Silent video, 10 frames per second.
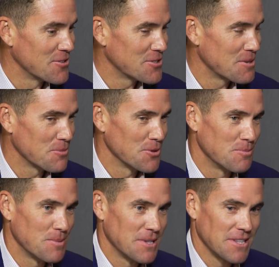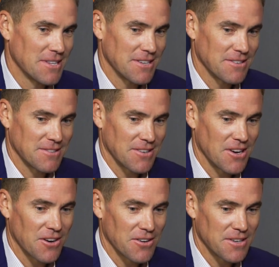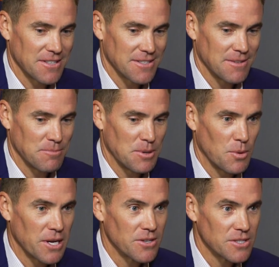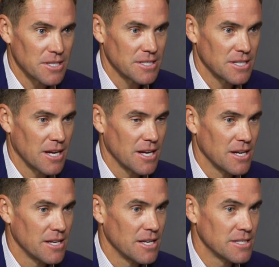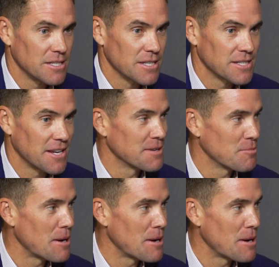ownership group and their hunger to be winners. It's an exciting